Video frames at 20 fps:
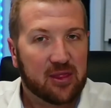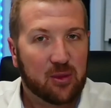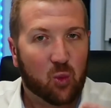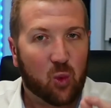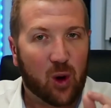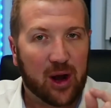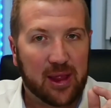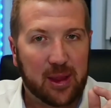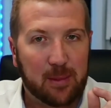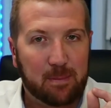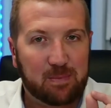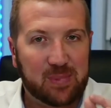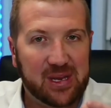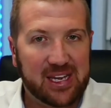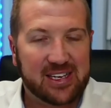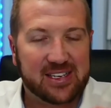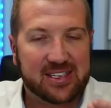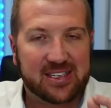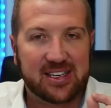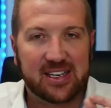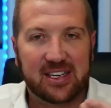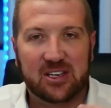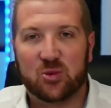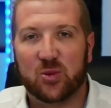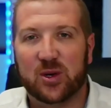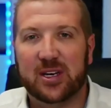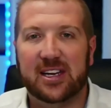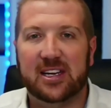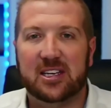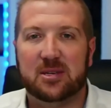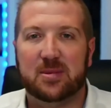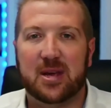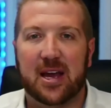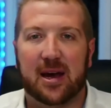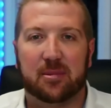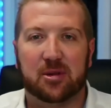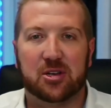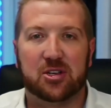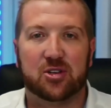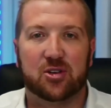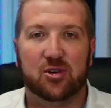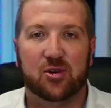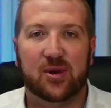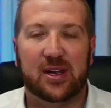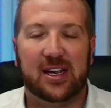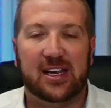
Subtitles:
one of the biggest things we need to be able to do